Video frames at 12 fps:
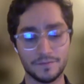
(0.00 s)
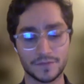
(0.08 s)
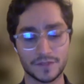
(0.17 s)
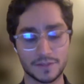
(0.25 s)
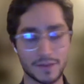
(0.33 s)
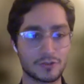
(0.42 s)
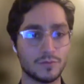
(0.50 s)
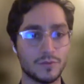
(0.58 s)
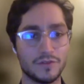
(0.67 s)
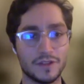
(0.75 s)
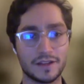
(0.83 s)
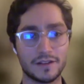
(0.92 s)
spectrum
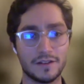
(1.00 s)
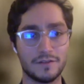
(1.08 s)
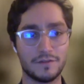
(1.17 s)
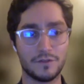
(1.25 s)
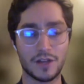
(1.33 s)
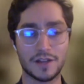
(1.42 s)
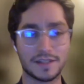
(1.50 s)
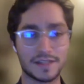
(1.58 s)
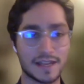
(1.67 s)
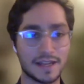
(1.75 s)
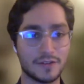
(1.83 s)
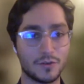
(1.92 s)
of like full on
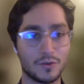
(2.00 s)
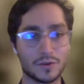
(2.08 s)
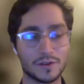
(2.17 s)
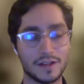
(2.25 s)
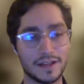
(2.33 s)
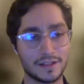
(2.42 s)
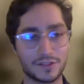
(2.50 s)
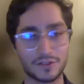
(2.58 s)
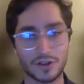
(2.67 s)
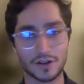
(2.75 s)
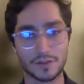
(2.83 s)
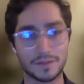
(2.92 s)
state or like
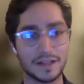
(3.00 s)
startup